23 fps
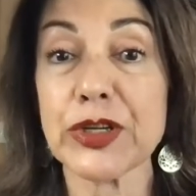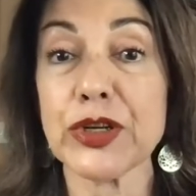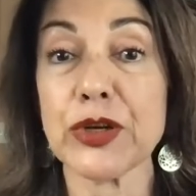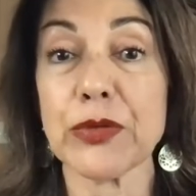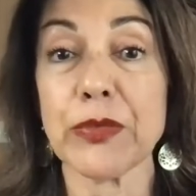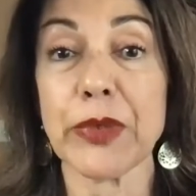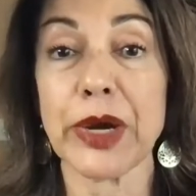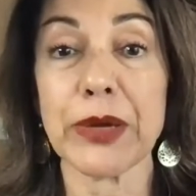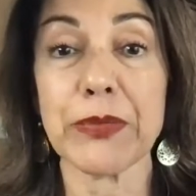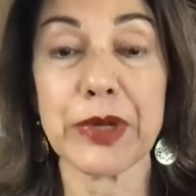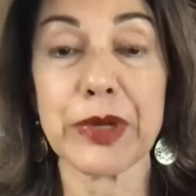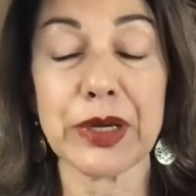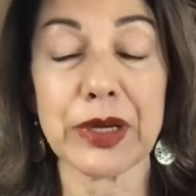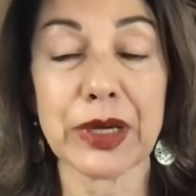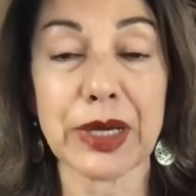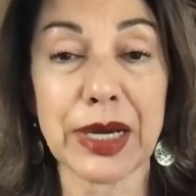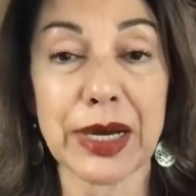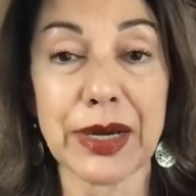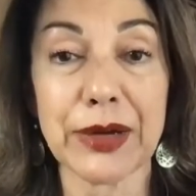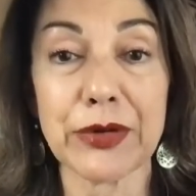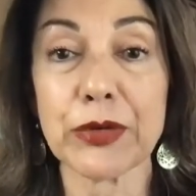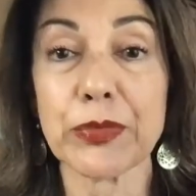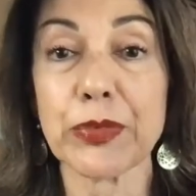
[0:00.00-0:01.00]
you might be a
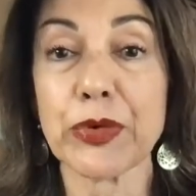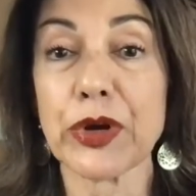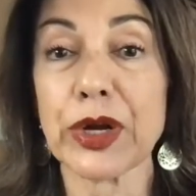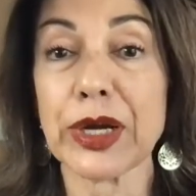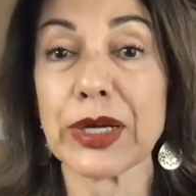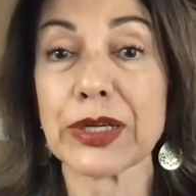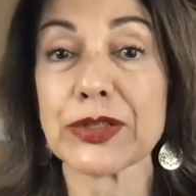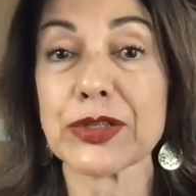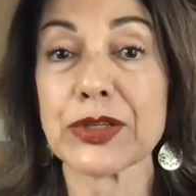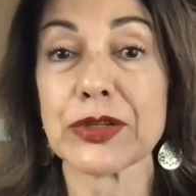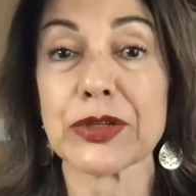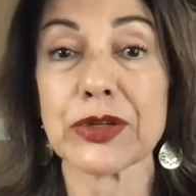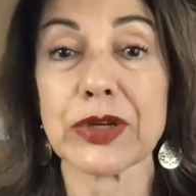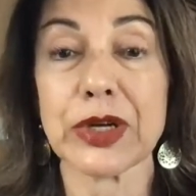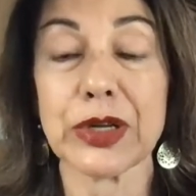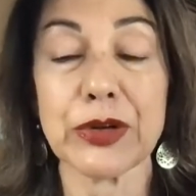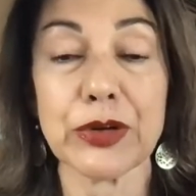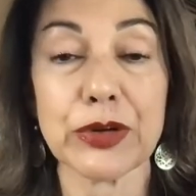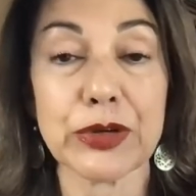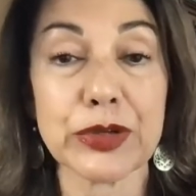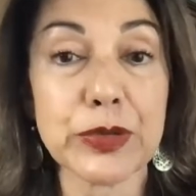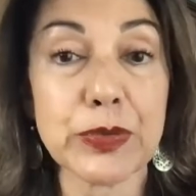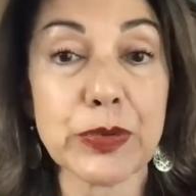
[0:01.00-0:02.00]
chiropractor, a
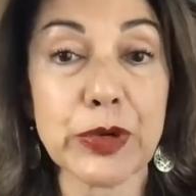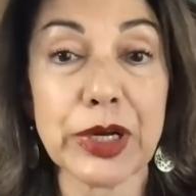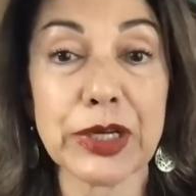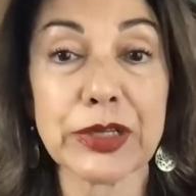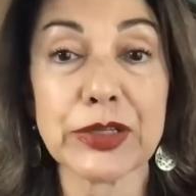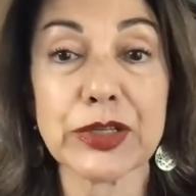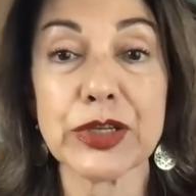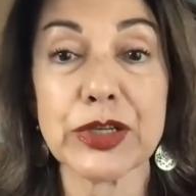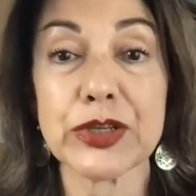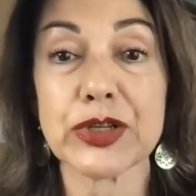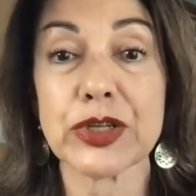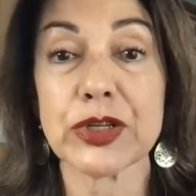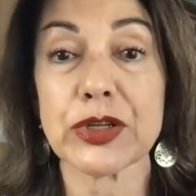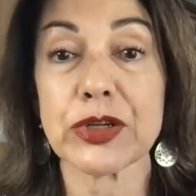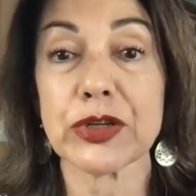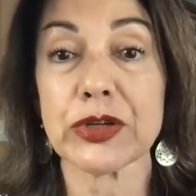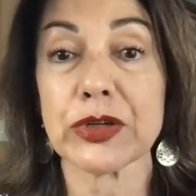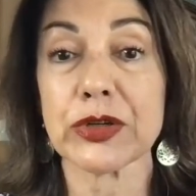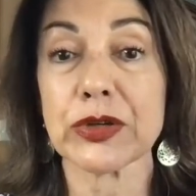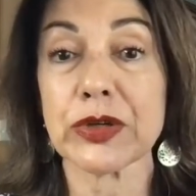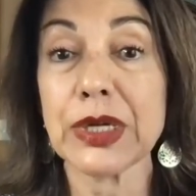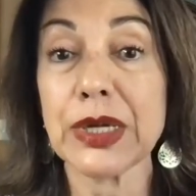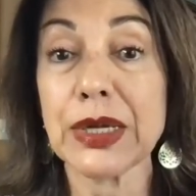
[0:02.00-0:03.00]
nurse
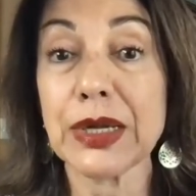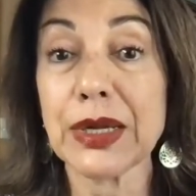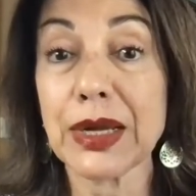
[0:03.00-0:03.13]
practitioner,